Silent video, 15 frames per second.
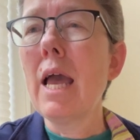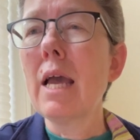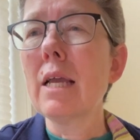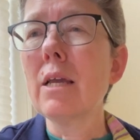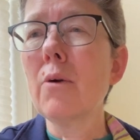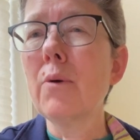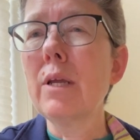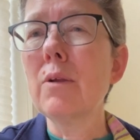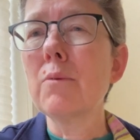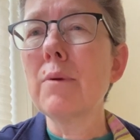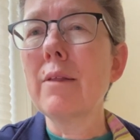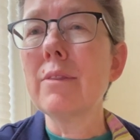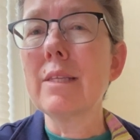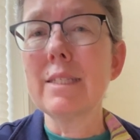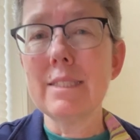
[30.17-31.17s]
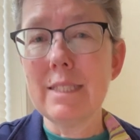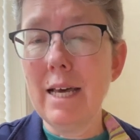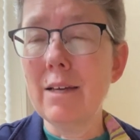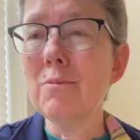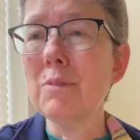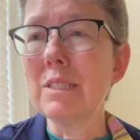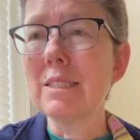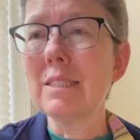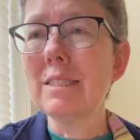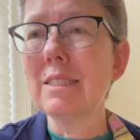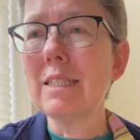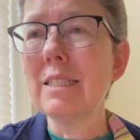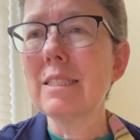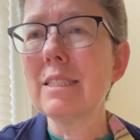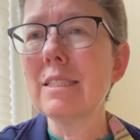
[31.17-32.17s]
Going Around the Sun, which is
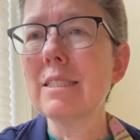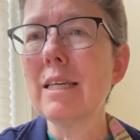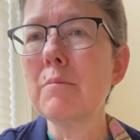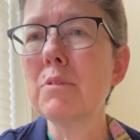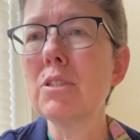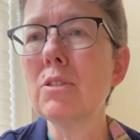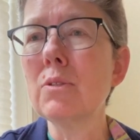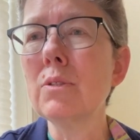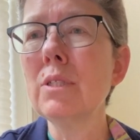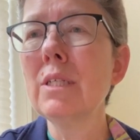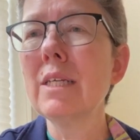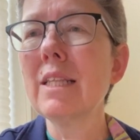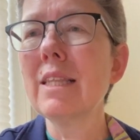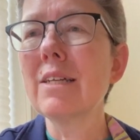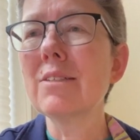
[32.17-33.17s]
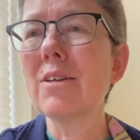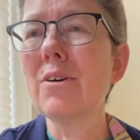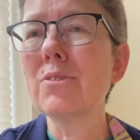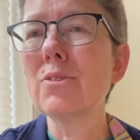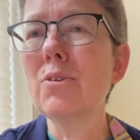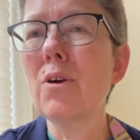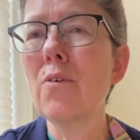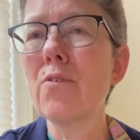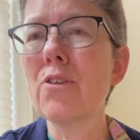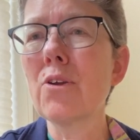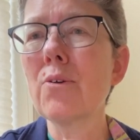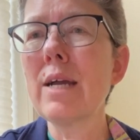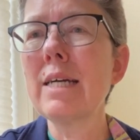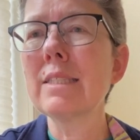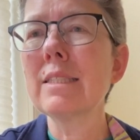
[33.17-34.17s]
set to the same tune. There's also Over in the
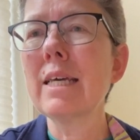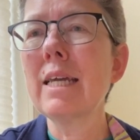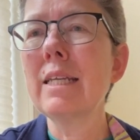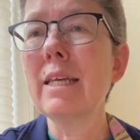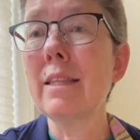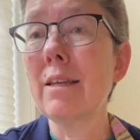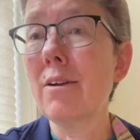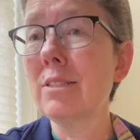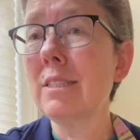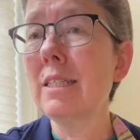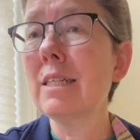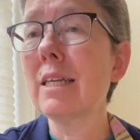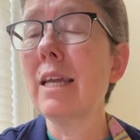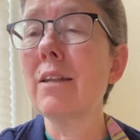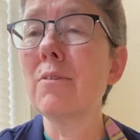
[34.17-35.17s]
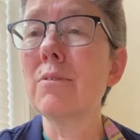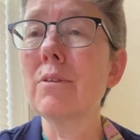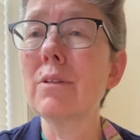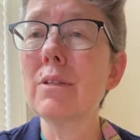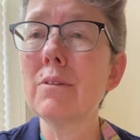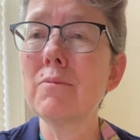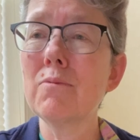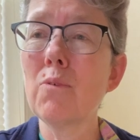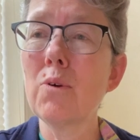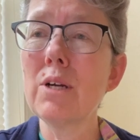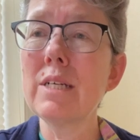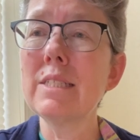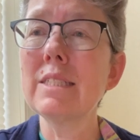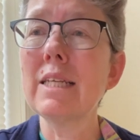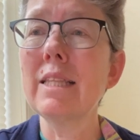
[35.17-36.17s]
Grassland, in the Arctic, in a
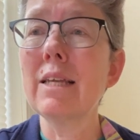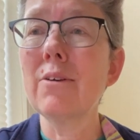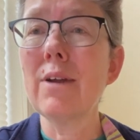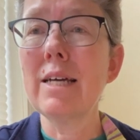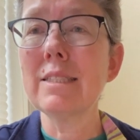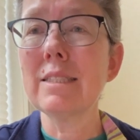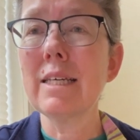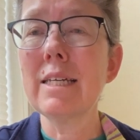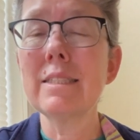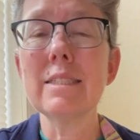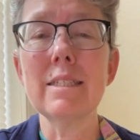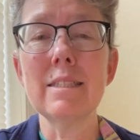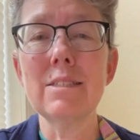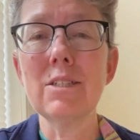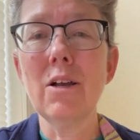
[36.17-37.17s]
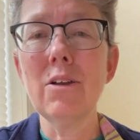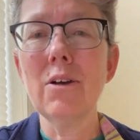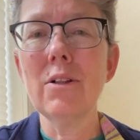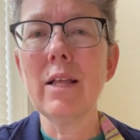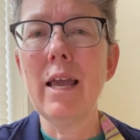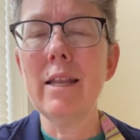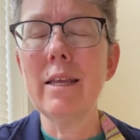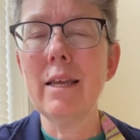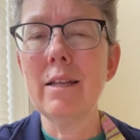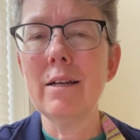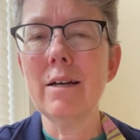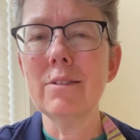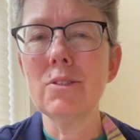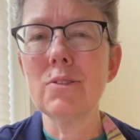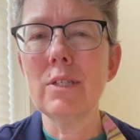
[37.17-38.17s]
forest, in the grasslands, in the jungle, and in
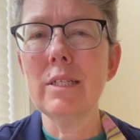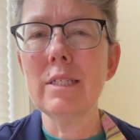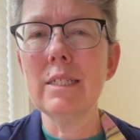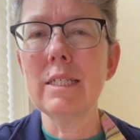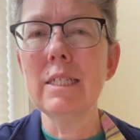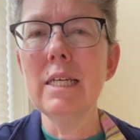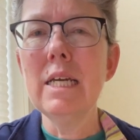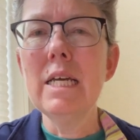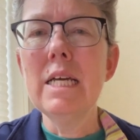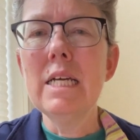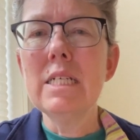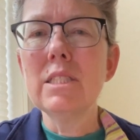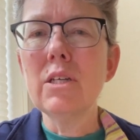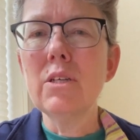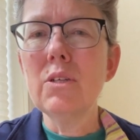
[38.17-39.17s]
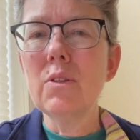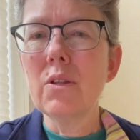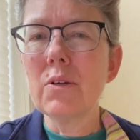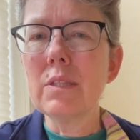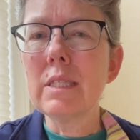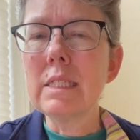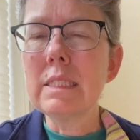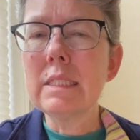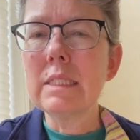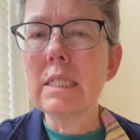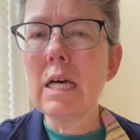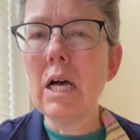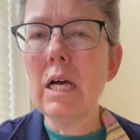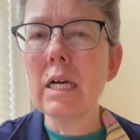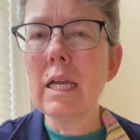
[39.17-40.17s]
Australia. So you learn this
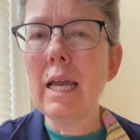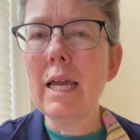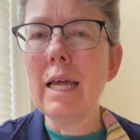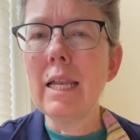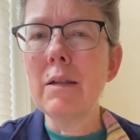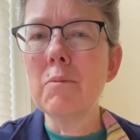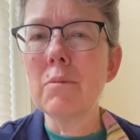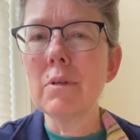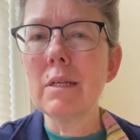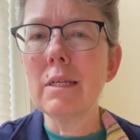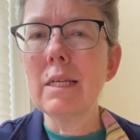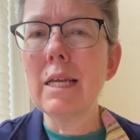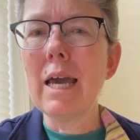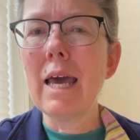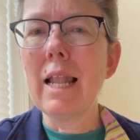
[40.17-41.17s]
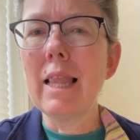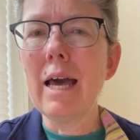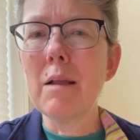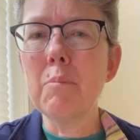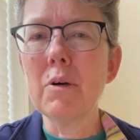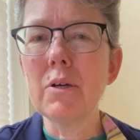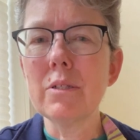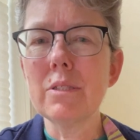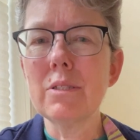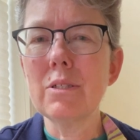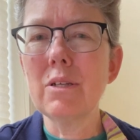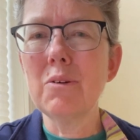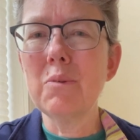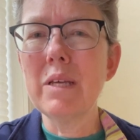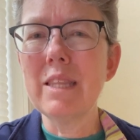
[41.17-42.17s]
song and you got a lot of books to
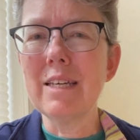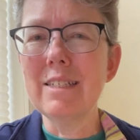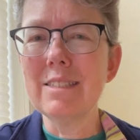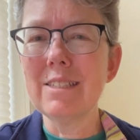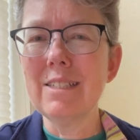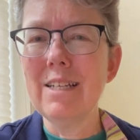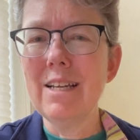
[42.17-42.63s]
go with it.